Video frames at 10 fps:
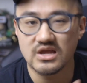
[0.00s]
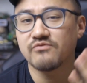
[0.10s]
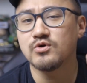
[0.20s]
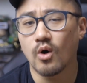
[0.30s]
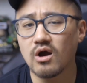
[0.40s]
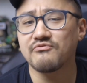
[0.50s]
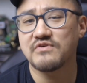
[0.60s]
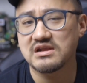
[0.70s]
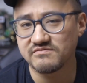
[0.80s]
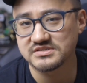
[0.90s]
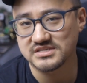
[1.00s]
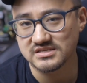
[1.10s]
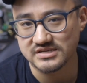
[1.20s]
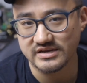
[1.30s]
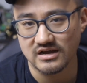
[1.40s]
Now if you are a fan of the
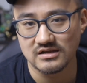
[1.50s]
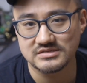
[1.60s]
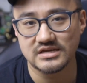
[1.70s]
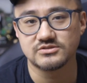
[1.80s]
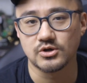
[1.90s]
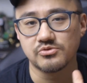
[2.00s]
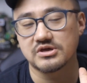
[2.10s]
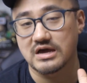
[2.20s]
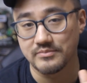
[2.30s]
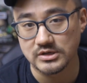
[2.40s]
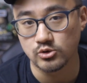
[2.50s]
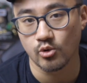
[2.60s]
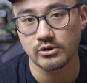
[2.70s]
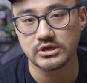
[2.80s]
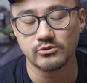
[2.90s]
Sentai content, don't think I'm
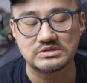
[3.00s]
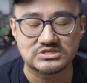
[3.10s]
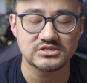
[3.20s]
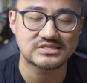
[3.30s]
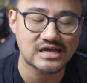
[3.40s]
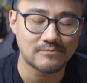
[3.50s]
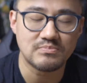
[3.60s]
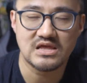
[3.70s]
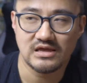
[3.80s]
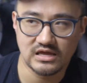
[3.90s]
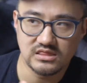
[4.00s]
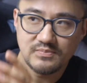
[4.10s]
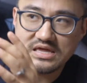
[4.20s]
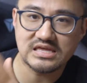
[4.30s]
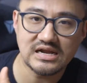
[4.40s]
ignoring you, it's just that in the
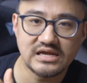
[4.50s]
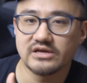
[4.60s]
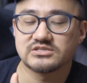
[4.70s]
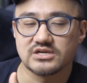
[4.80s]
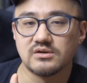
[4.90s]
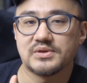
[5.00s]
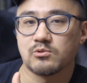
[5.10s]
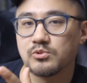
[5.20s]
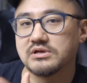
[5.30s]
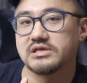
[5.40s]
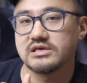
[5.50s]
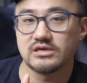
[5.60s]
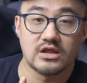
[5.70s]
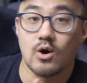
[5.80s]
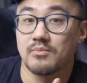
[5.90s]
beginning it's going to be really,
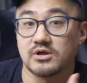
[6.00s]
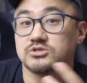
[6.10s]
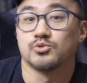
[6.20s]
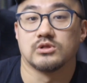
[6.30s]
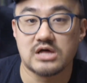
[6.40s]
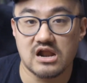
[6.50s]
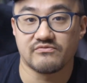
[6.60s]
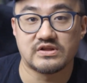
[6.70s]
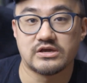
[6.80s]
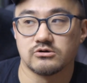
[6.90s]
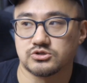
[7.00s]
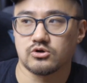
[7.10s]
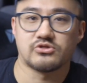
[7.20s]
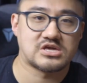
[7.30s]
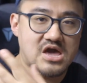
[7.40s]
you know, I'm going to do a lot of videos and
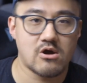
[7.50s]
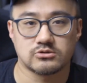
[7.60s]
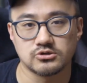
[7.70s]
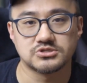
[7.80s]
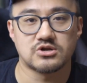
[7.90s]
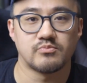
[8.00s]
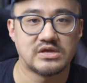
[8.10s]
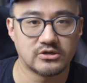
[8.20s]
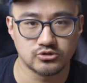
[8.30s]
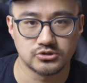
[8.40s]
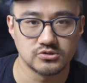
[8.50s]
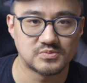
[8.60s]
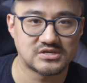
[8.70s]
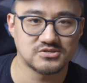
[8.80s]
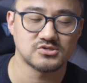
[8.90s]
all the characters that are being introduced
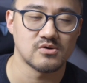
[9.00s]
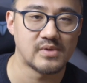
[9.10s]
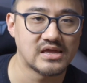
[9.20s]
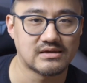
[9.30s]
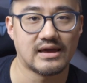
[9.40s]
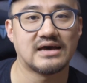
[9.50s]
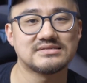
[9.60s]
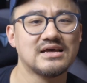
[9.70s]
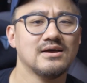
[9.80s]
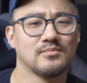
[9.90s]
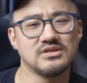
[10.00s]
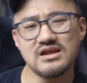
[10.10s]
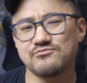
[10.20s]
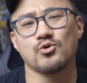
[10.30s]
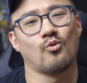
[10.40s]
because it's our main cast, but then
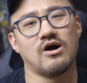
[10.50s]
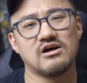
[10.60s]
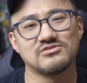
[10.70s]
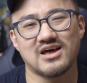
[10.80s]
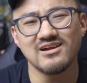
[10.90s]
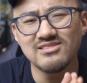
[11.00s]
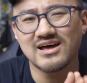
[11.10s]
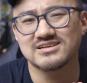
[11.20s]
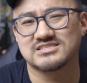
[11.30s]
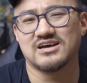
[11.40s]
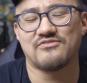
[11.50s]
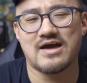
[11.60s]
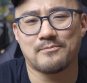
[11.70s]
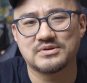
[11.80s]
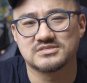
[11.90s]
after a while, not a lot of stuff
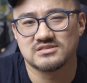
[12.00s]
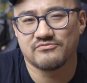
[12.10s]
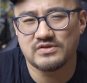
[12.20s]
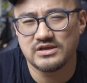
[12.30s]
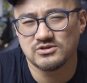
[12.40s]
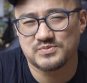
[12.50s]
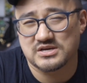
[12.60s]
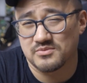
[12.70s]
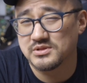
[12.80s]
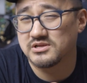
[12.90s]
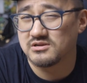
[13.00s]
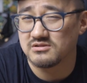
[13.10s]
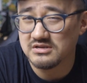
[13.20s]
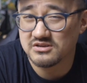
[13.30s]
happens and the videos become a little